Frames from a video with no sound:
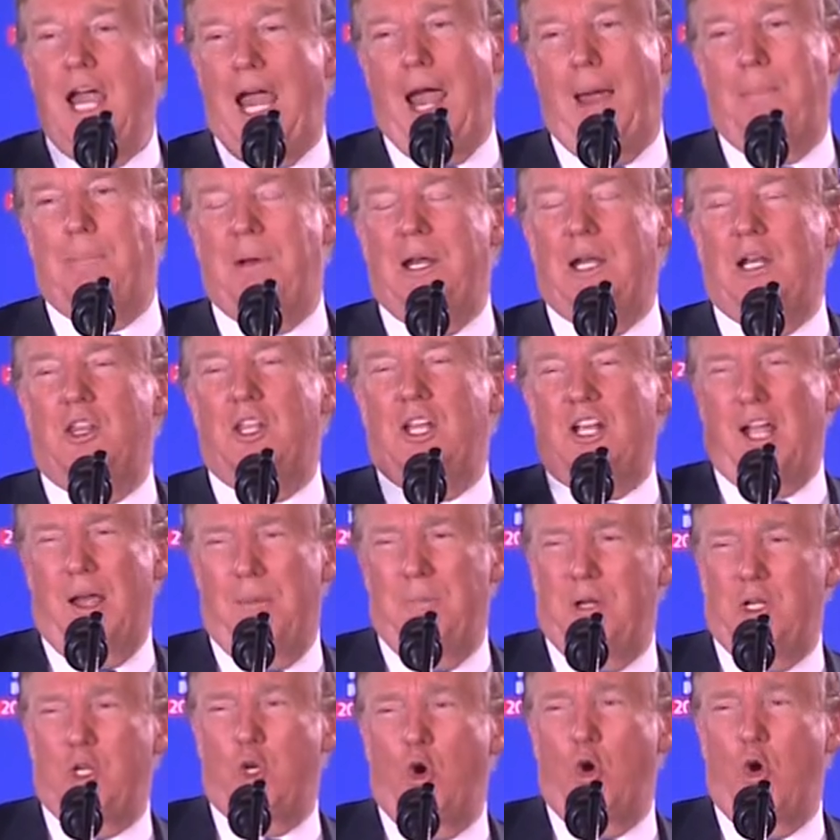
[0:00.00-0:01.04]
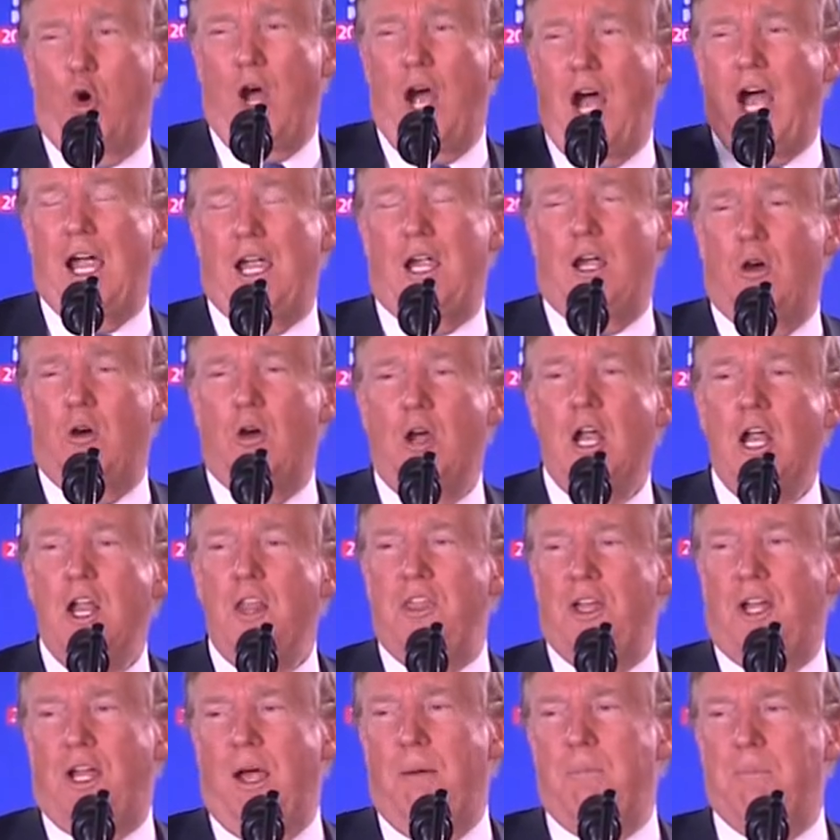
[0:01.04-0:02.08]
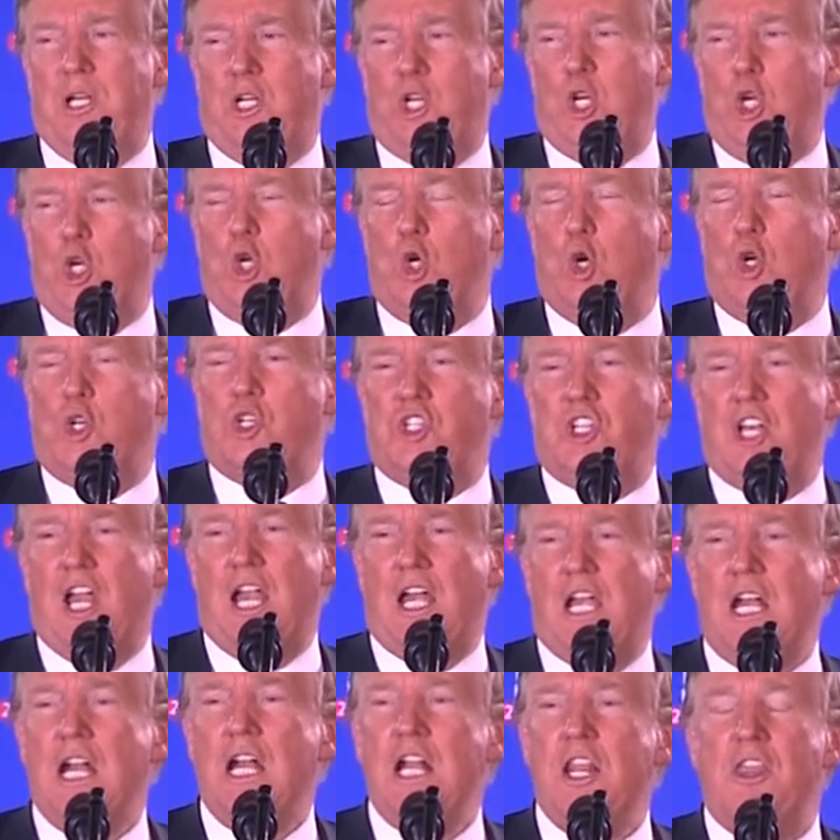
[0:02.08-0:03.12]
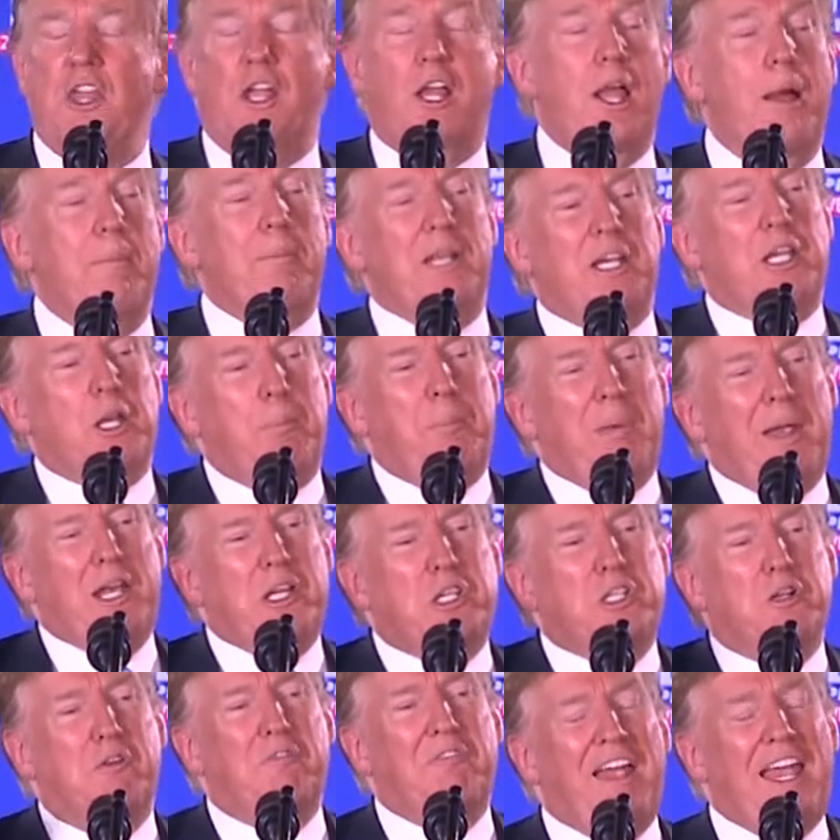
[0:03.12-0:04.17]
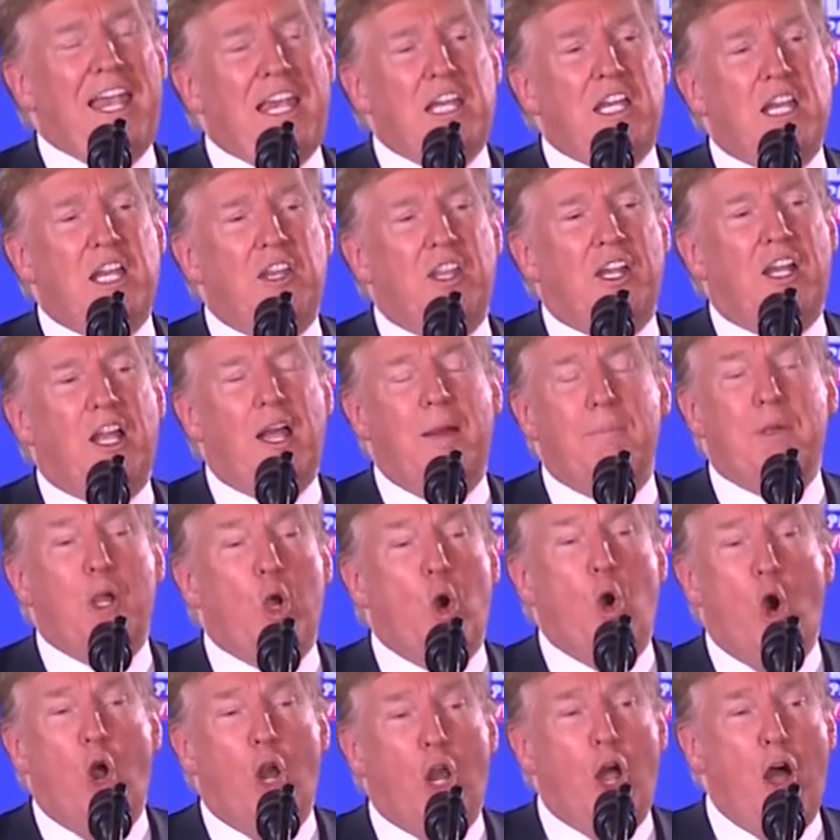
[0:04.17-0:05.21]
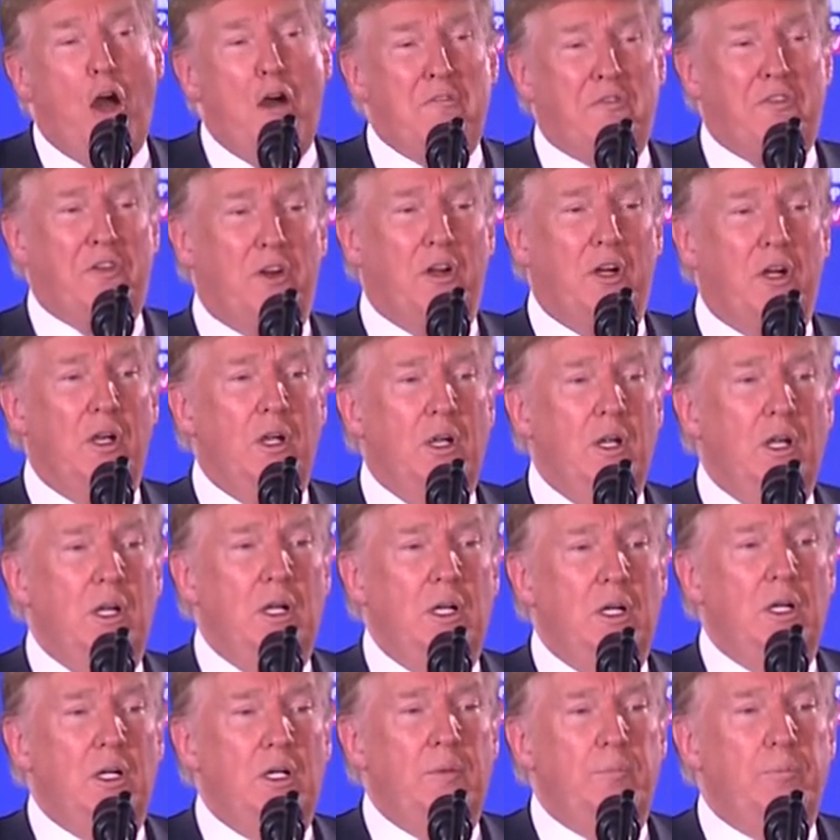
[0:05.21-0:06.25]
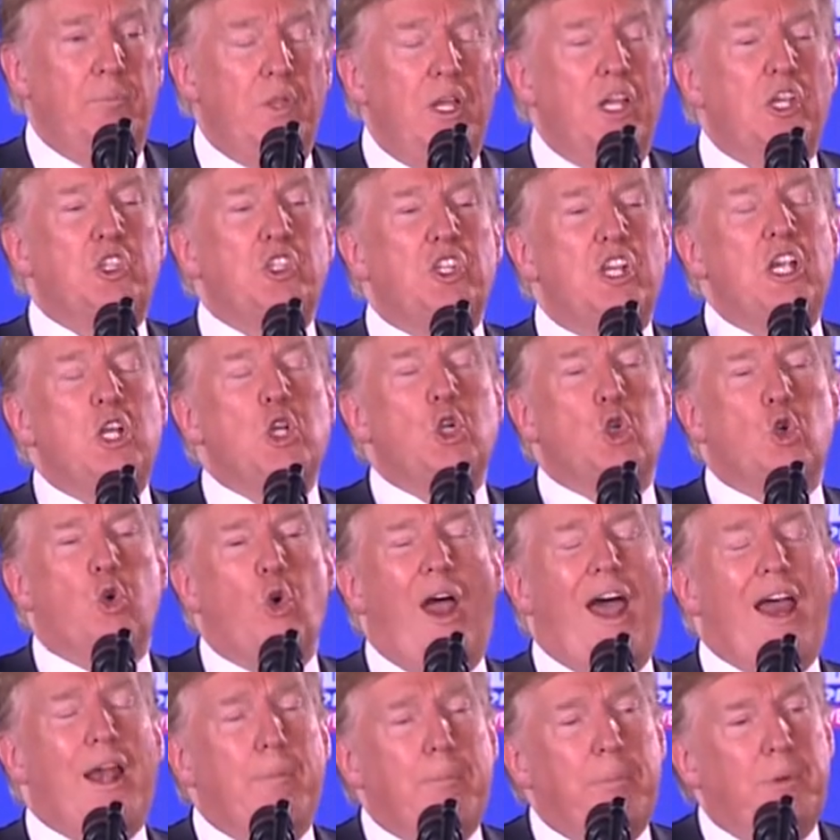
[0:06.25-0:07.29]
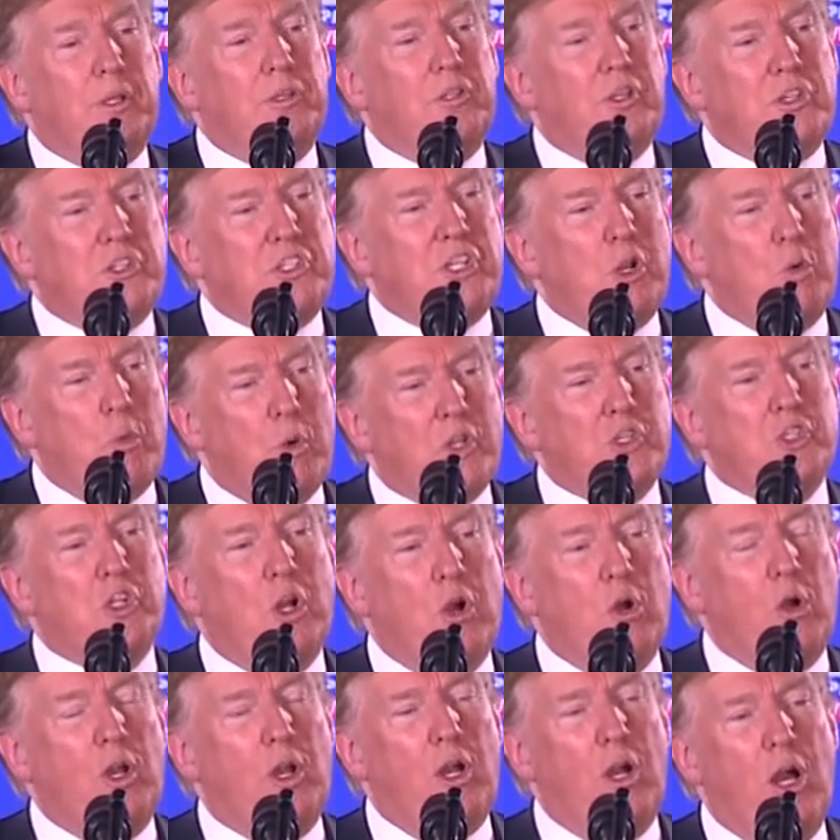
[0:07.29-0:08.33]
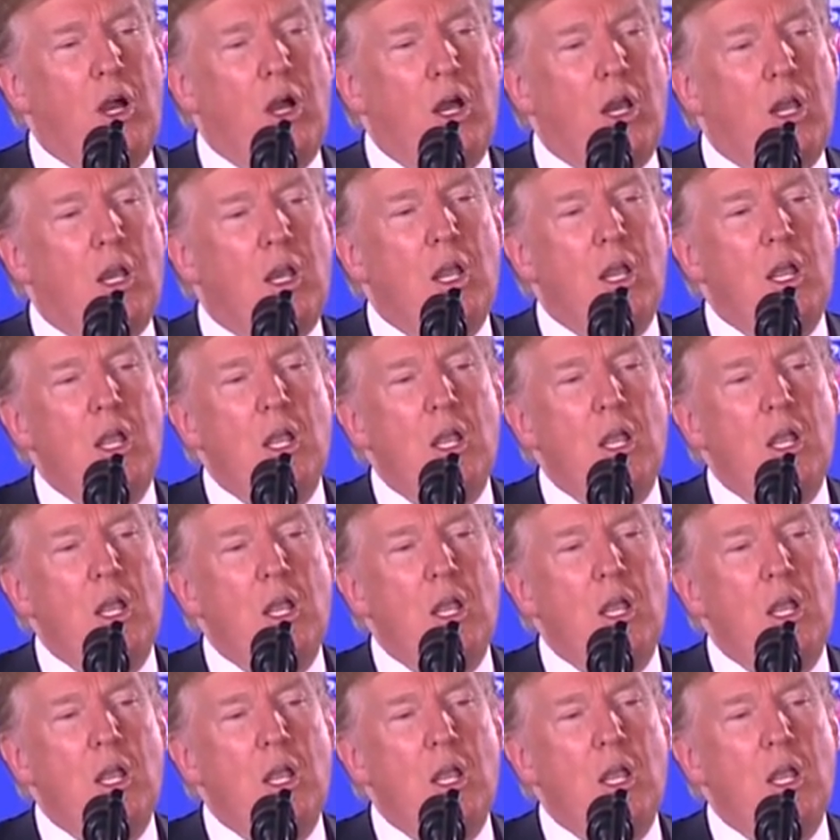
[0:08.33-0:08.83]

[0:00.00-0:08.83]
happening. They're coming to Ohio. They're coming to your state. They're coming to Pennsylvania. They're coming all over. It's incredible to see what's going on.